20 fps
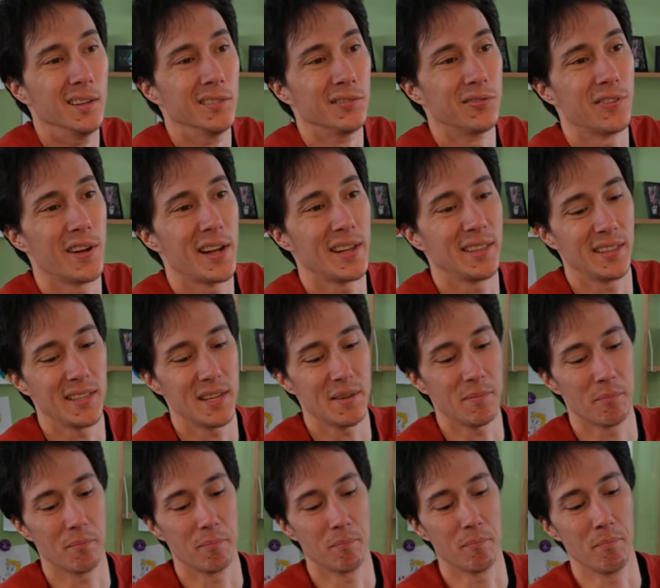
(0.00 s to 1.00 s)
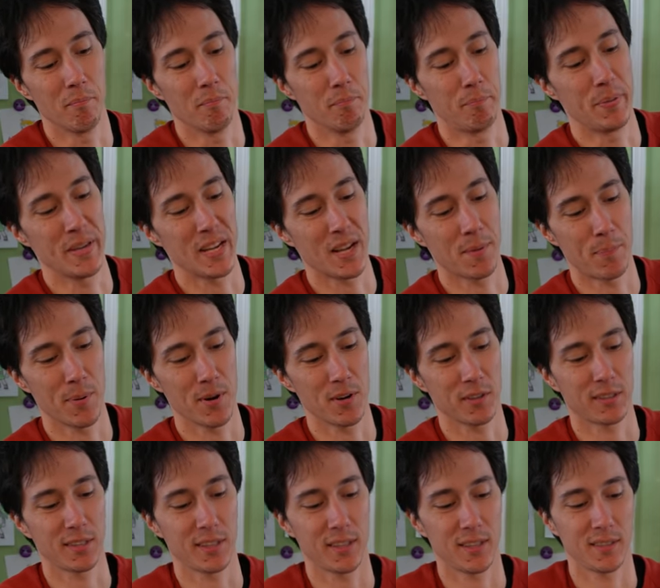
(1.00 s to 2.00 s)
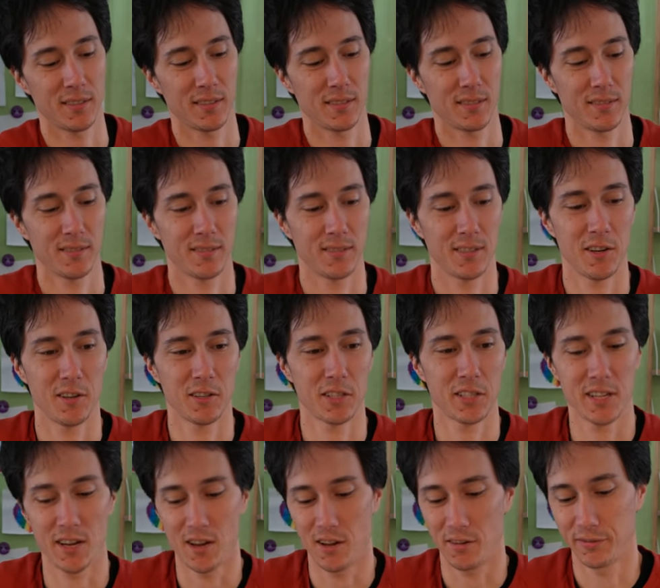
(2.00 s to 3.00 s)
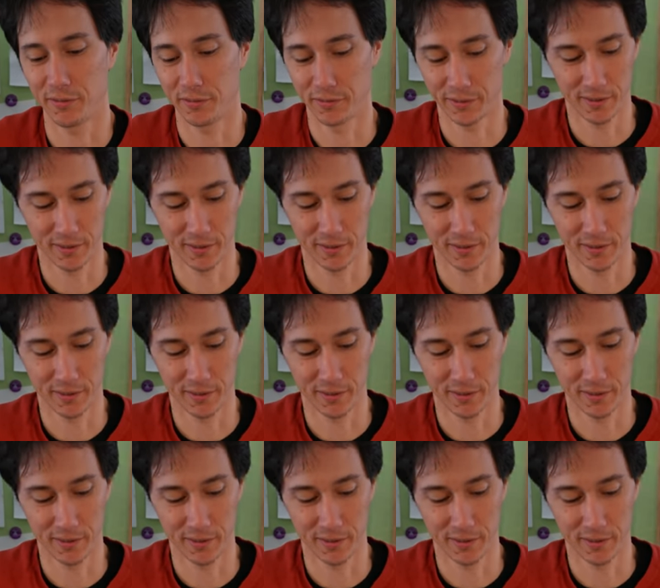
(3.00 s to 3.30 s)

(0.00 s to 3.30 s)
and finally, Big Bertha herself,